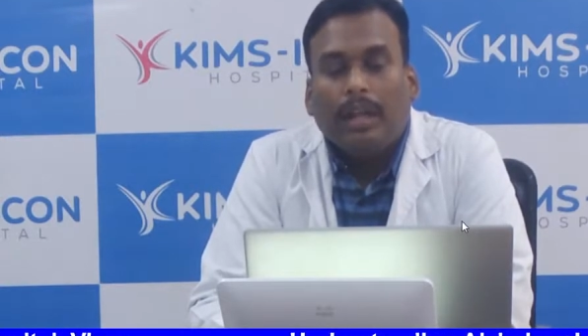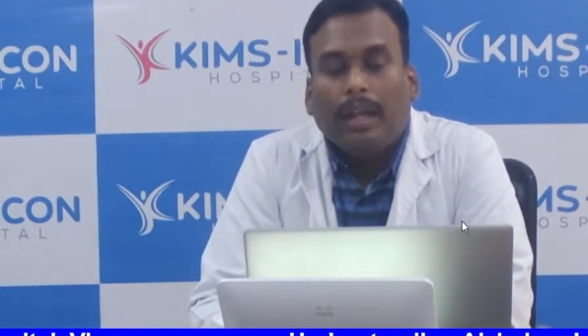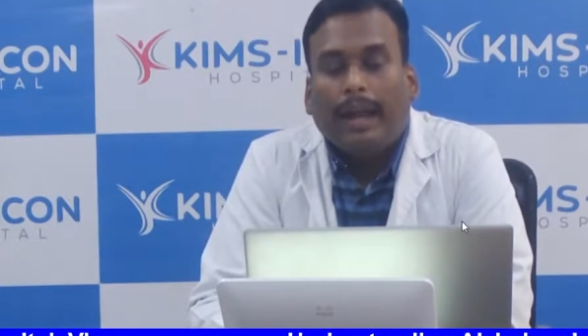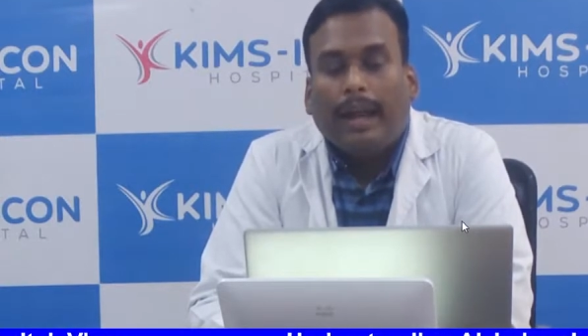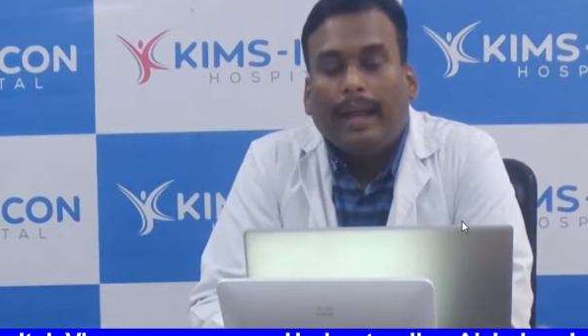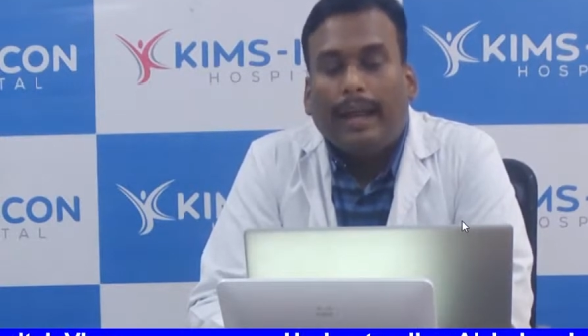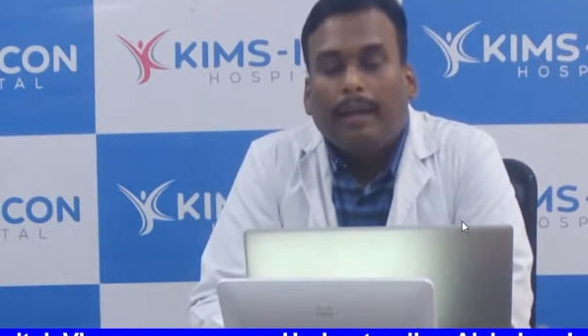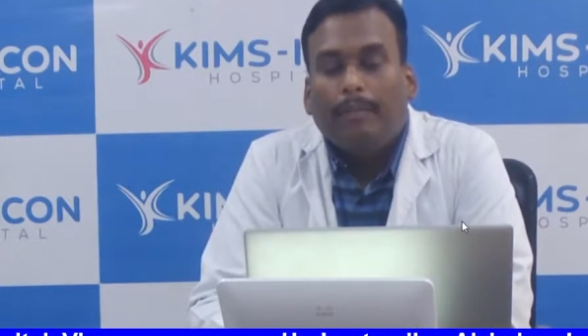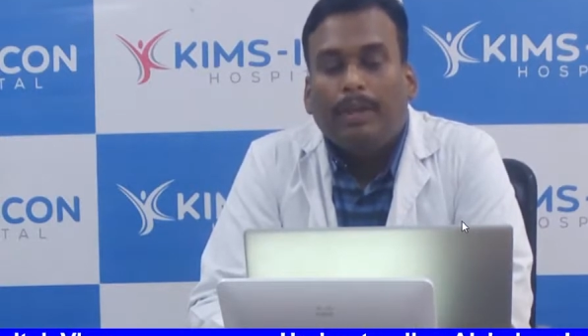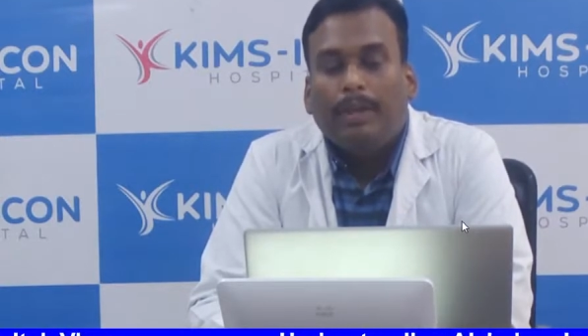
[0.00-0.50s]

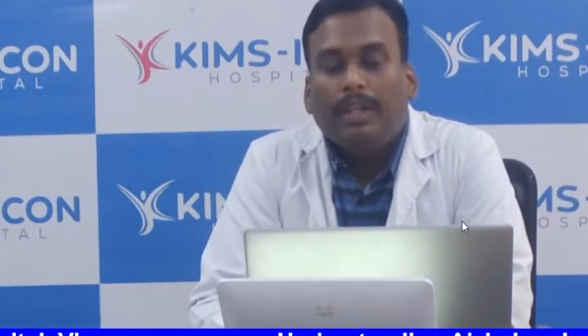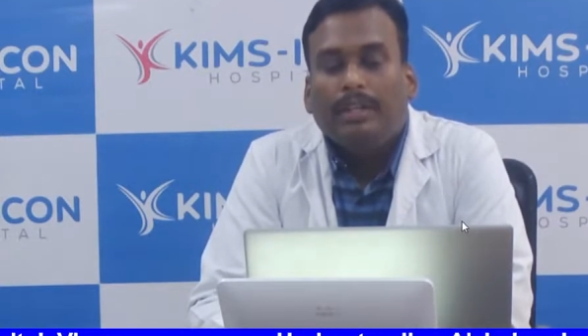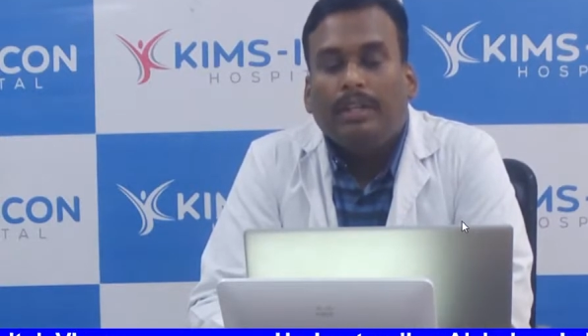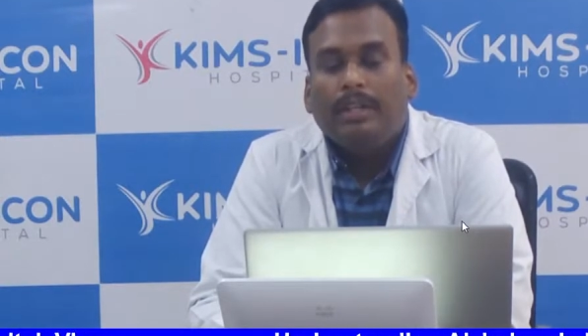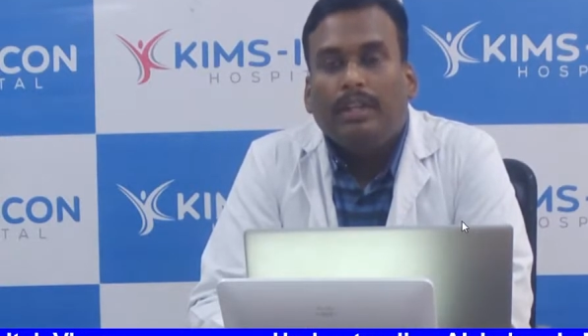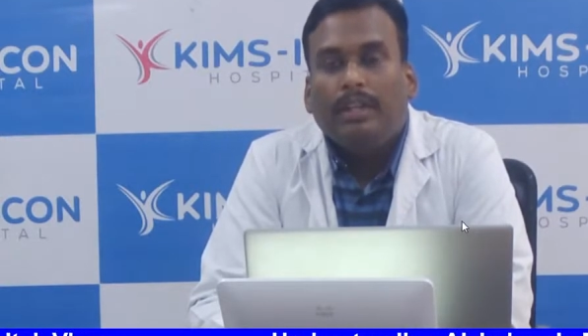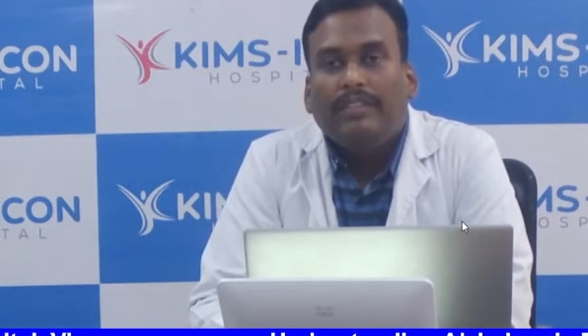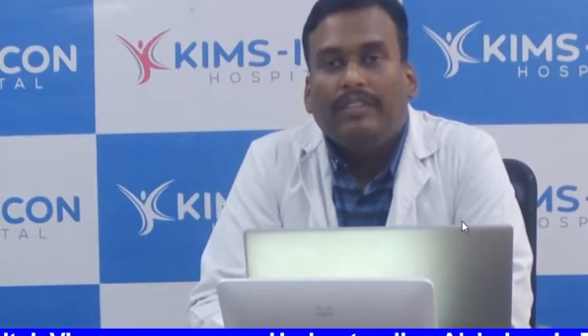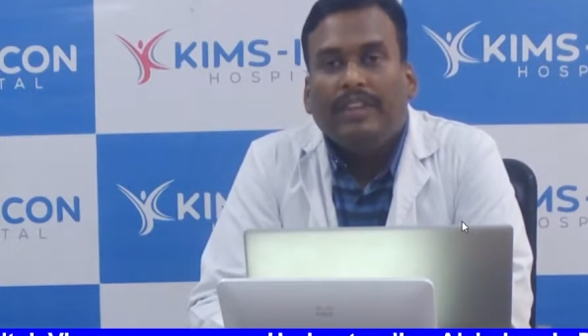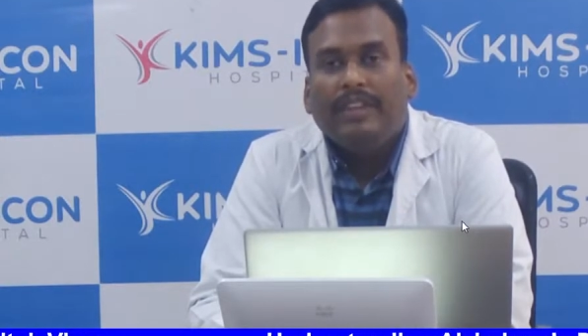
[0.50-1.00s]
Adapting the
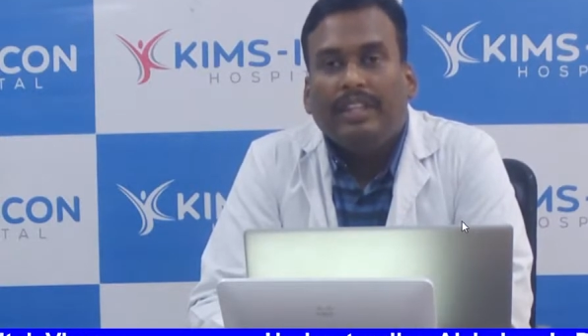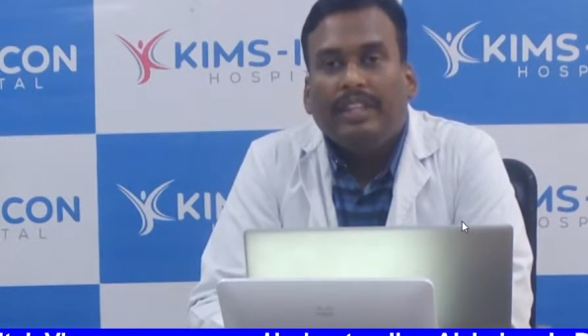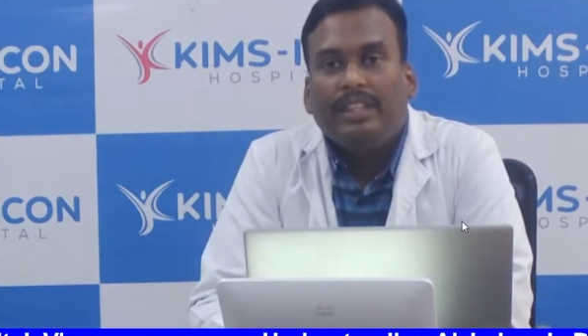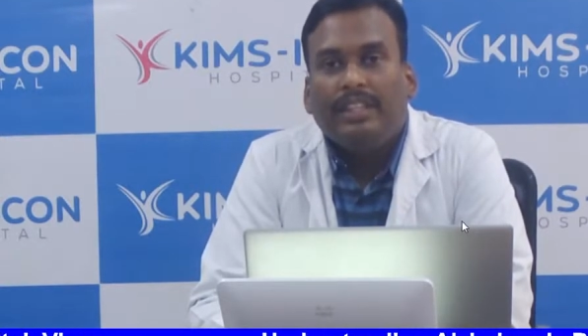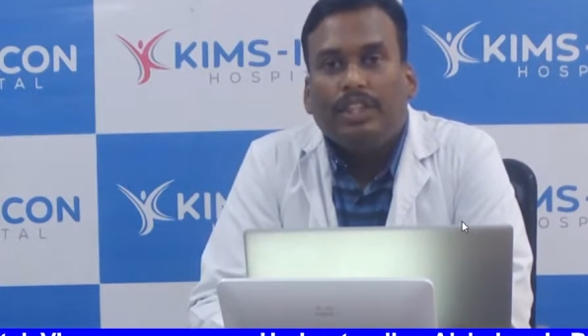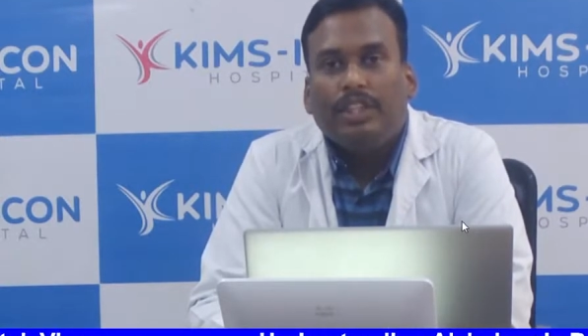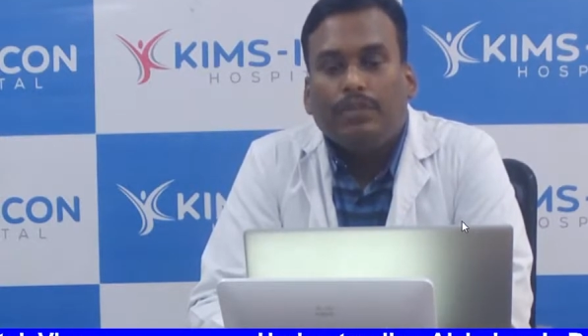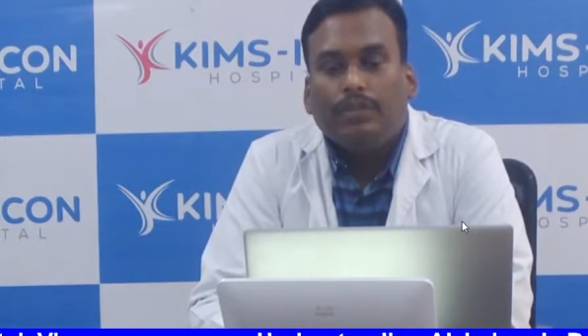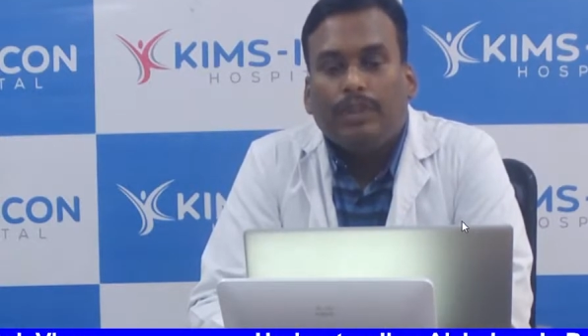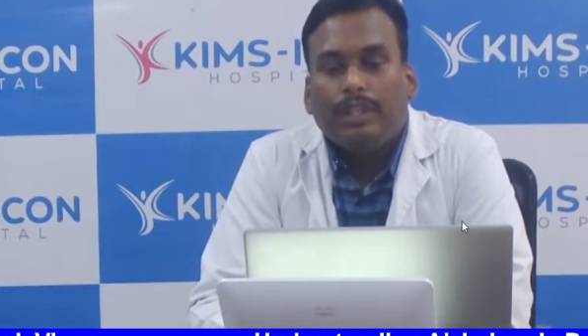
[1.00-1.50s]
living
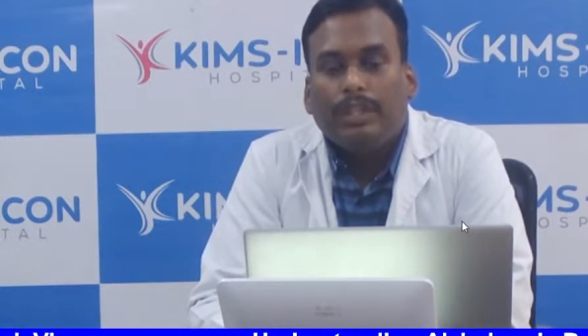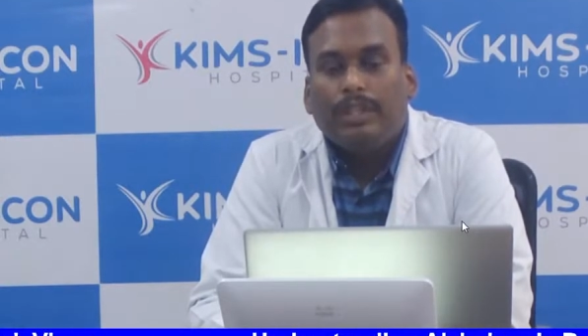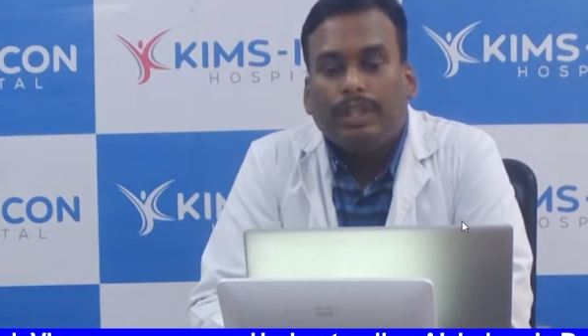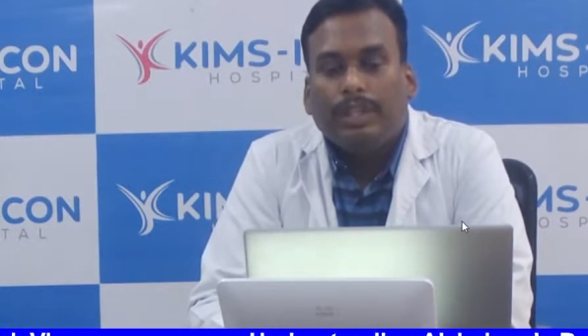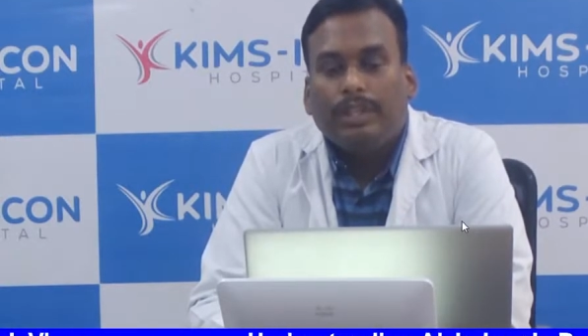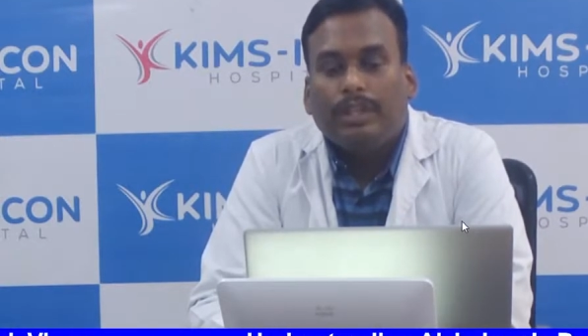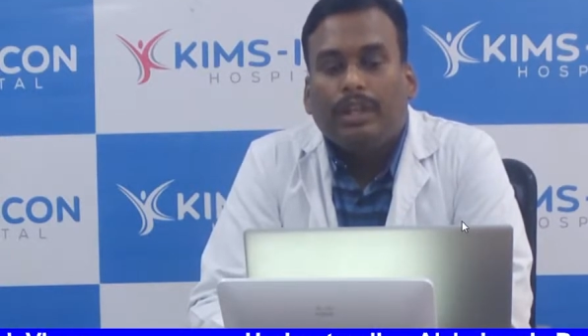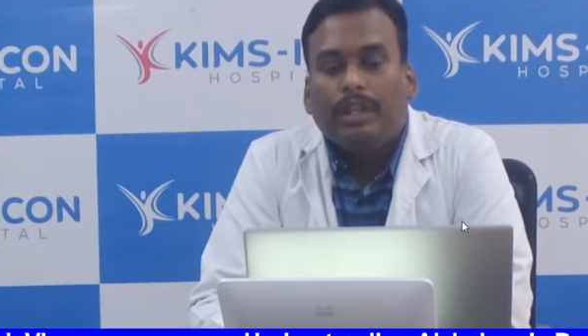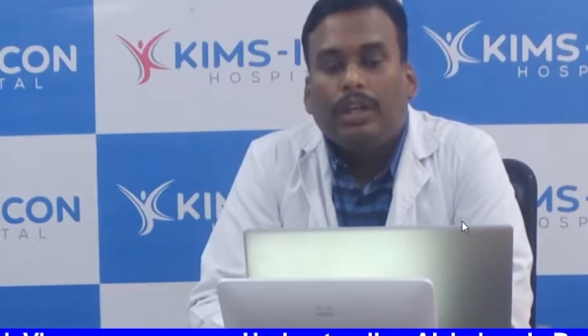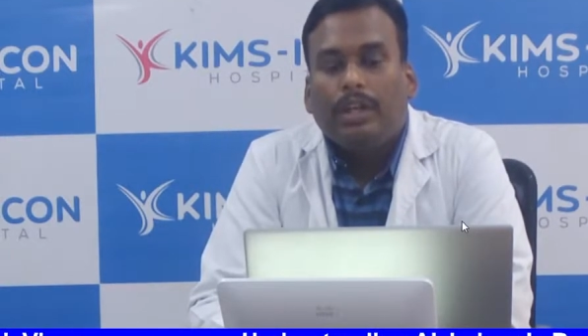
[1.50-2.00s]

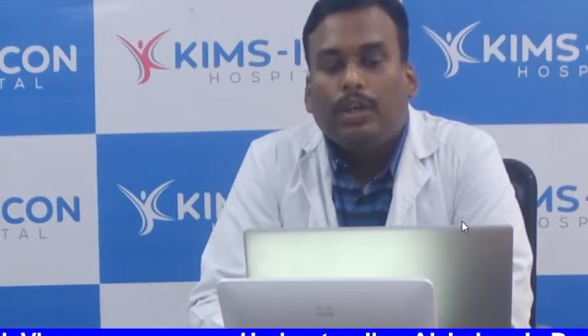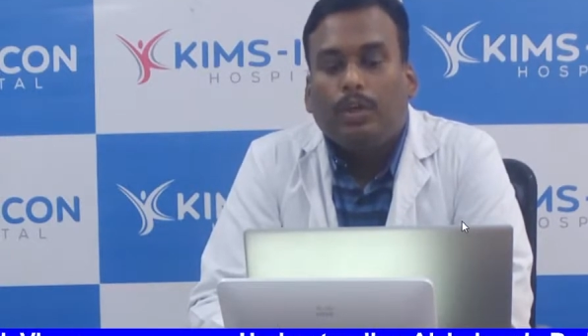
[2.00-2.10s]
situation